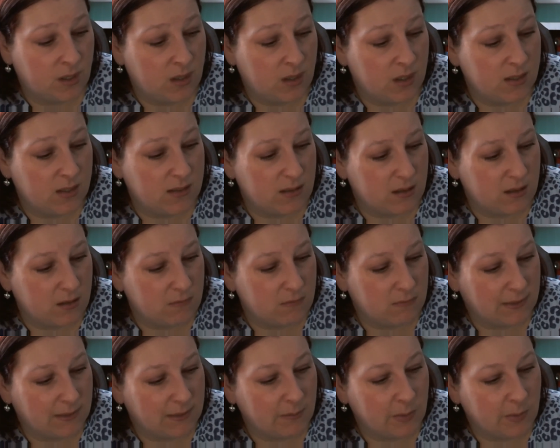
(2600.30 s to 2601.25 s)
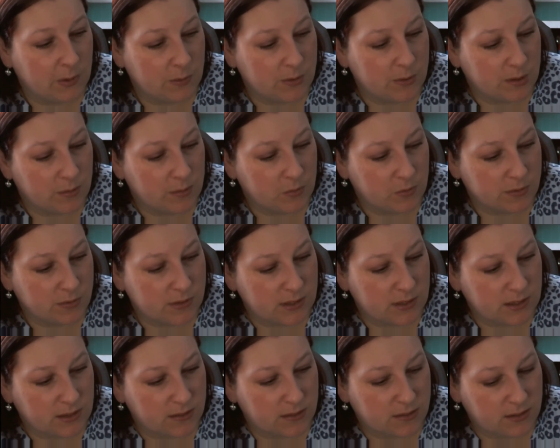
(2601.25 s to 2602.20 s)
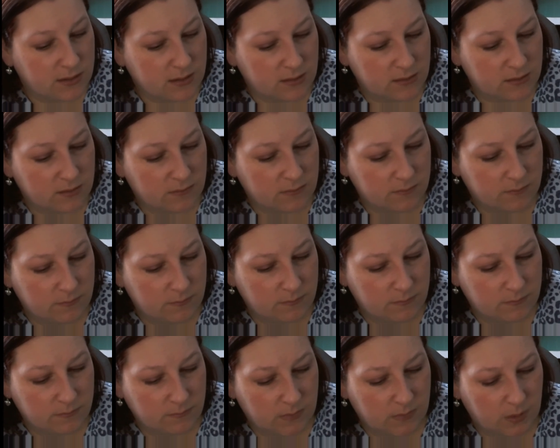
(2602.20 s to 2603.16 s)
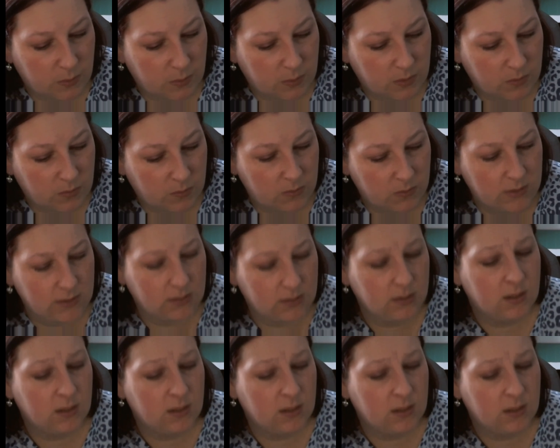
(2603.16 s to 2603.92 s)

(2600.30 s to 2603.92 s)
It's like a rainbow diamante, I think I would call it.